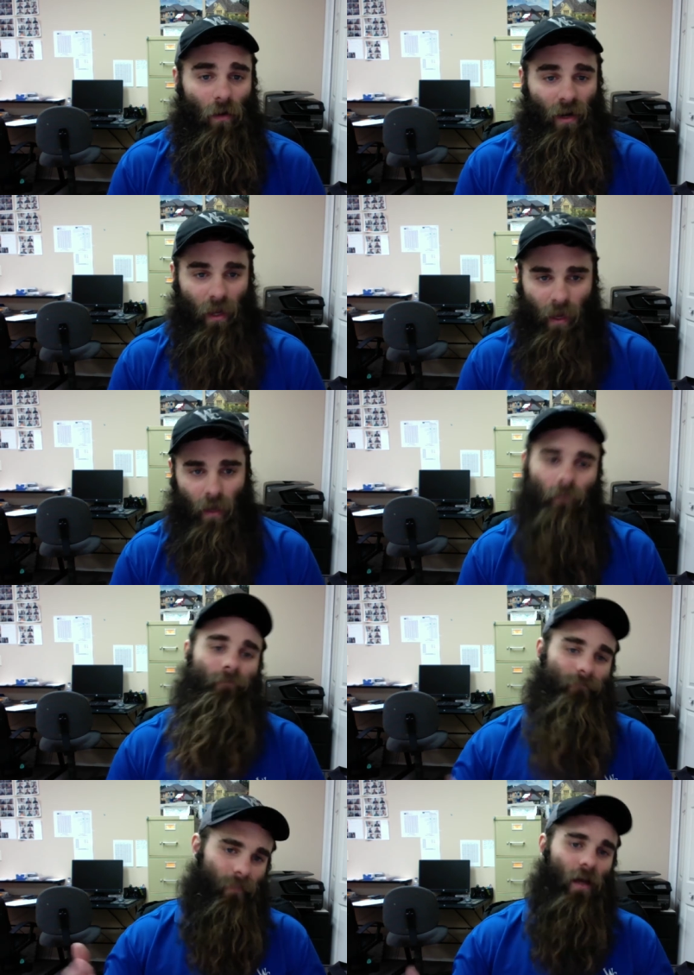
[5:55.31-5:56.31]
And again,
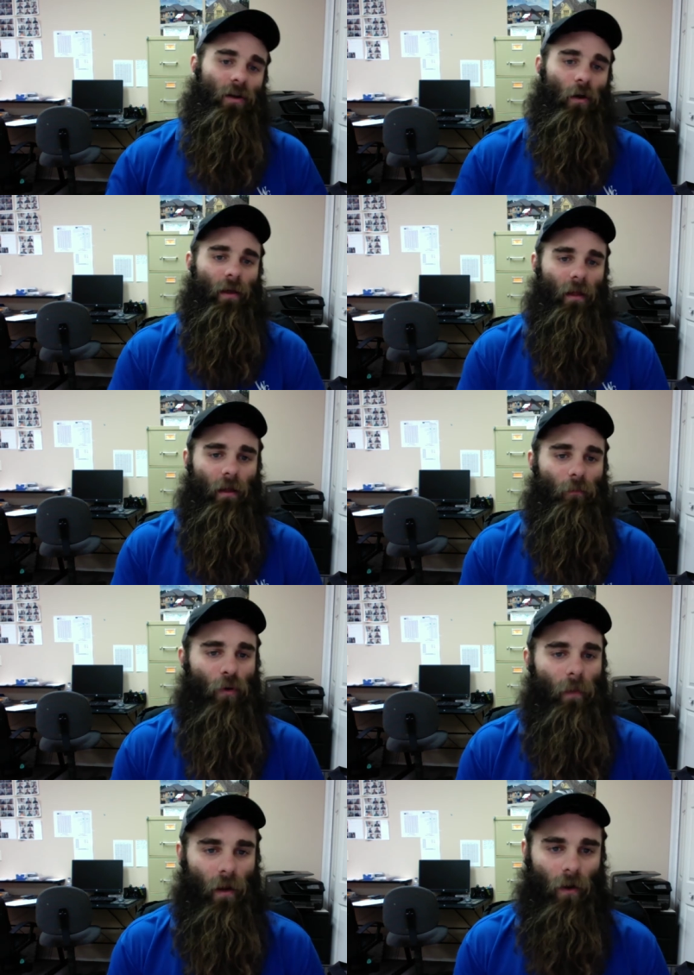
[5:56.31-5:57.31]
Adobe
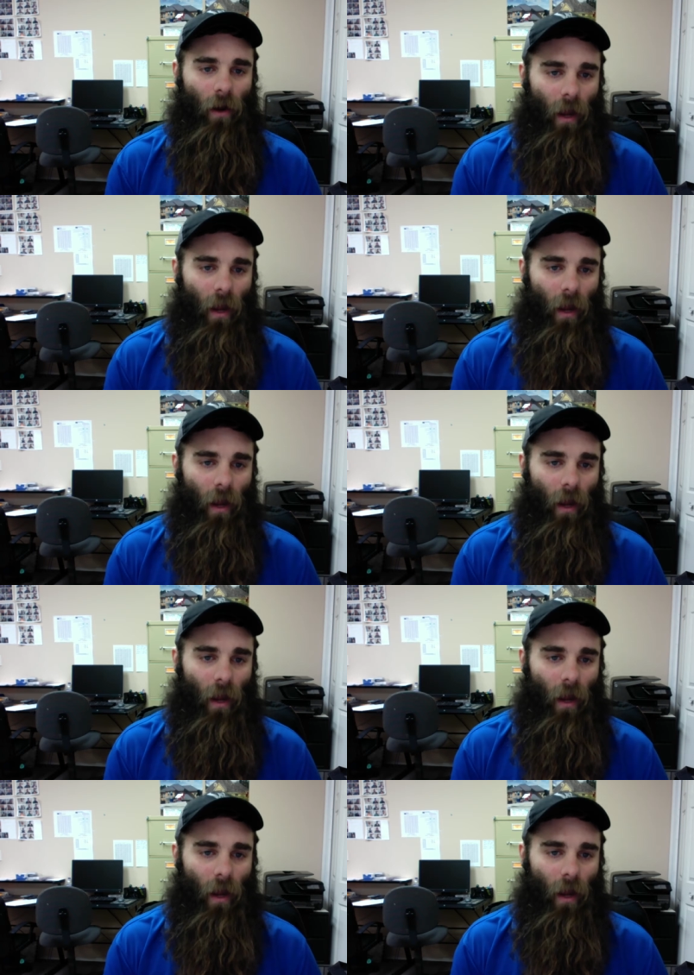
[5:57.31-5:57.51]
Premiere